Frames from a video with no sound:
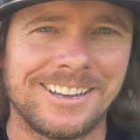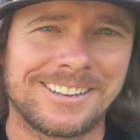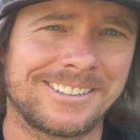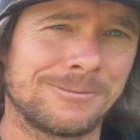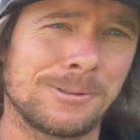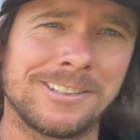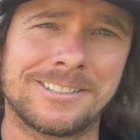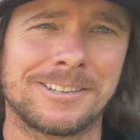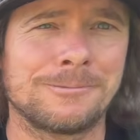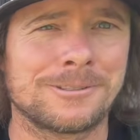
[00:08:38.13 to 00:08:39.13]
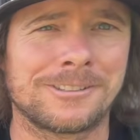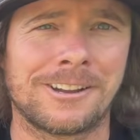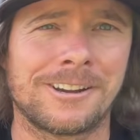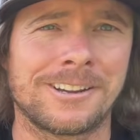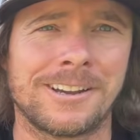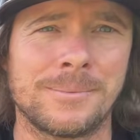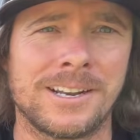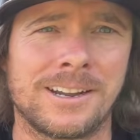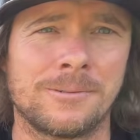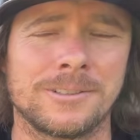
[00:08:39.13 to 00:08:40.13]
Because when this thing was stock, I
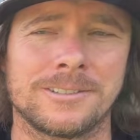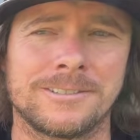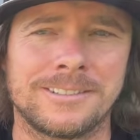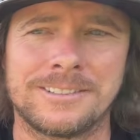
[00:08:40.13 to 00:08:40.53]
mean, I was